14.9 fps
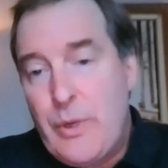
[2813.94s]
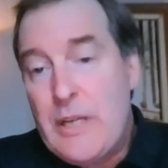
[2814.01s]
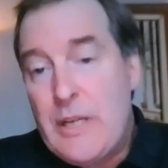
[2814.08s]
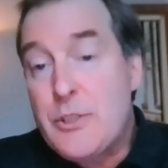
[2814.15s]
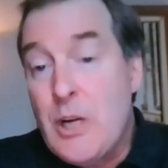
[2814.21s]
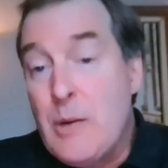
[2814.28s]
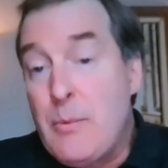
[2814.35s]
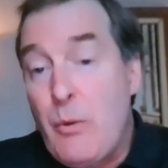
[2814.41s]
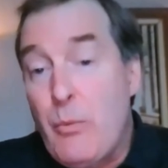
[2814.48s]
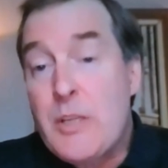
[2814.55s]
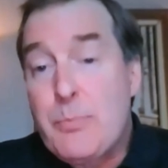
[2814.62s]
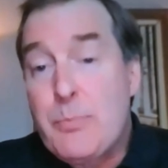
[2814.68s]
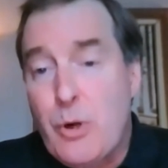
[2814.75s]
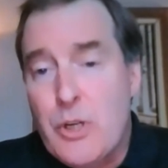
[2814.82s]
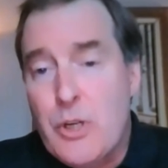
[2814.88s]
pre-Zoom, it
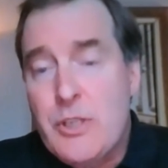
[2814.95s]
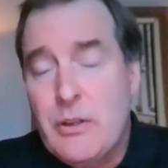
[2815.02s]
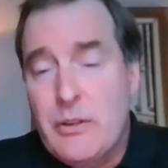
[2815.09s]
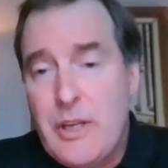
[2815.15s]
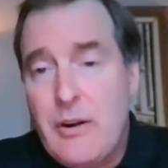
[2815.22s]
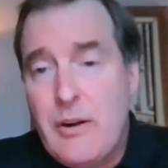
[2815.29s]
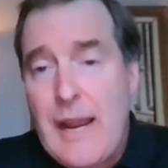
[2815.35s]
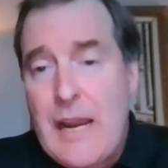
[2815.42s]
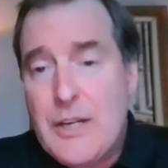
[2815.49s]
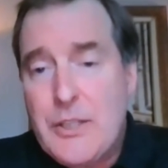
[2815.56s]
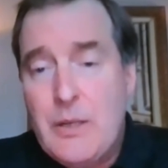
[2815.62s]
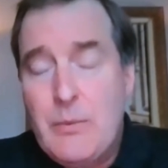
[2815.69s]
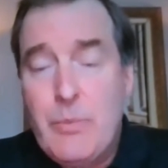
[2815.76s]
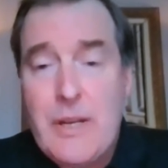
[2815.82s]
was personal interaction,